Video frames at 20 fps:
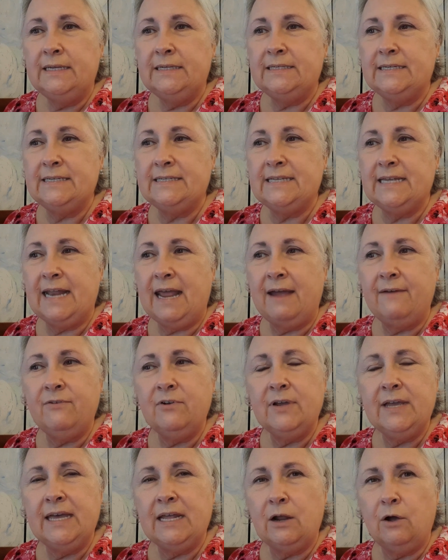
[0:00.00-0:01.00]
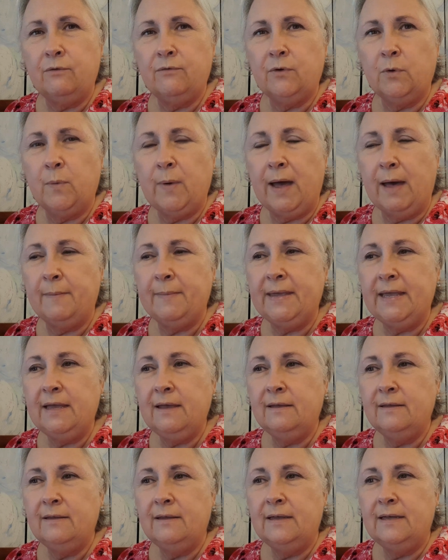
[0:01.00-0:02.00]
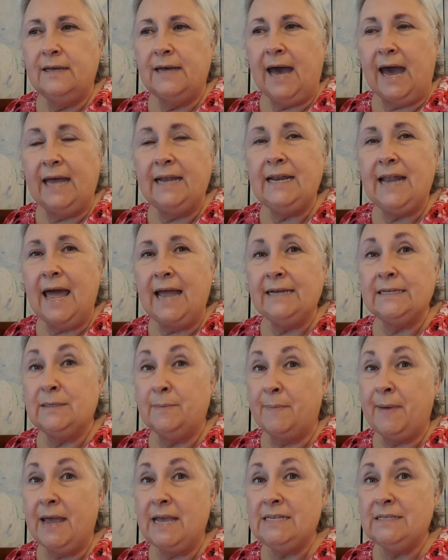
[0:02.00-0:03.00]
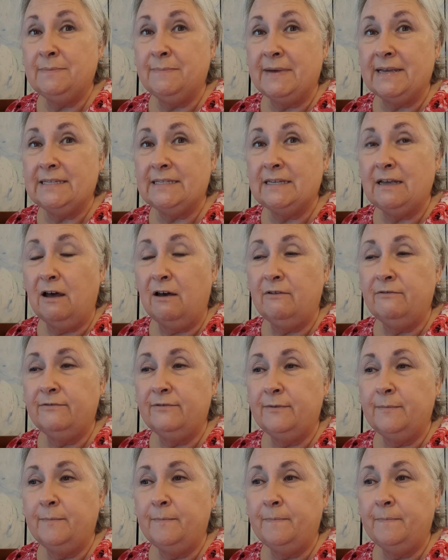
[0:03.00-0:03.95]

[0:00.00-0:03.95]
Does it ever get overwhelming? I'd like to pace myself.